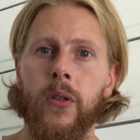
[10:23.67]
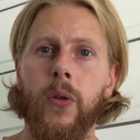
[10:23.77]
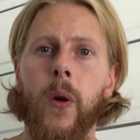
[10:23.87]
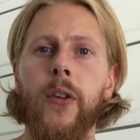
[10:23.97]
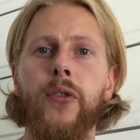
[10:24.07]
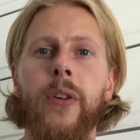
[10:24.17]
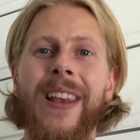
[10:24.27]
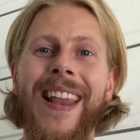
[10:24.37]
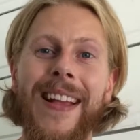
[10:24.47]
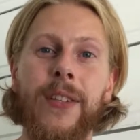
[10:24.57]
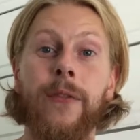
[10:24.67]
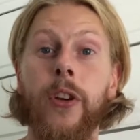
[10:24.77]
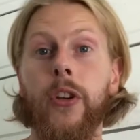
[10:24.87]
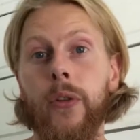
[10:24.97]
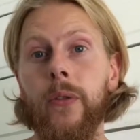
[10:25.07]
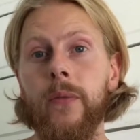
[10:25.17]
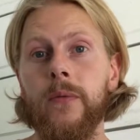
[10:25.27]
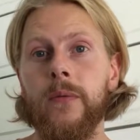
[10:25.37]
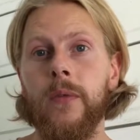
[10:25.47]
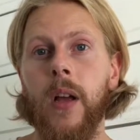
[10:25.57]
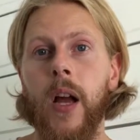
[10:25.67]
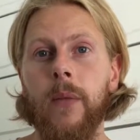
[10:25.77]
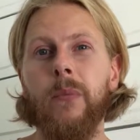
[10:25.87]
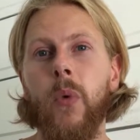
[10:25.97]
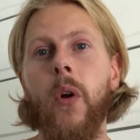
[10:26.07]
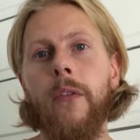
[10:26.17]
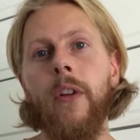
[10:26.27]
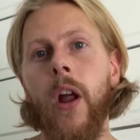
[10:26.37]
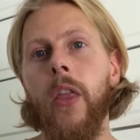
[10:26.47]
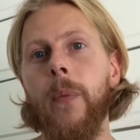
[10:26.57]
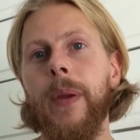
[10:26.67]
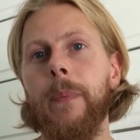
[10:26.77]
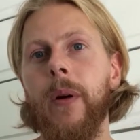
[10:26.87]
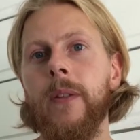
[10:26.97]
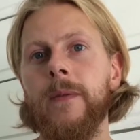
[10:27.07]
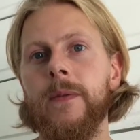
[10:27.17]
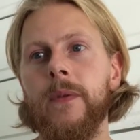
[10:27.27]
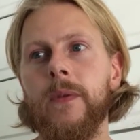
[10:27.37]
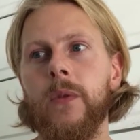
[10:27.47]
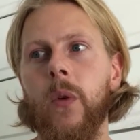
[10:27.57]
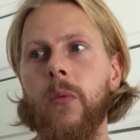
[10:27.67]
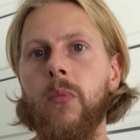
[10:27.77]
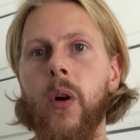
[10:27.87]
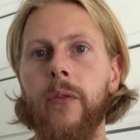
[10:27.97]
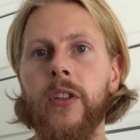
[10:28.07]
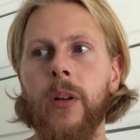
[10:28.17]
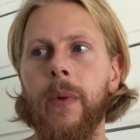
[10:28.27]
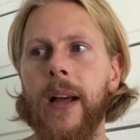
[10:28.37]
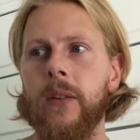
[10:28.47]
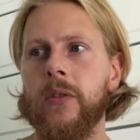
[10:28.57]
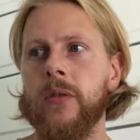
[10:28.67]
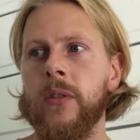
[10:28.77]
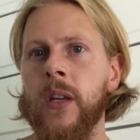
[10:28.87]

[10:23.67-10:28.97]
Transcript: you are doing less for you and more for other people, or more for someone else.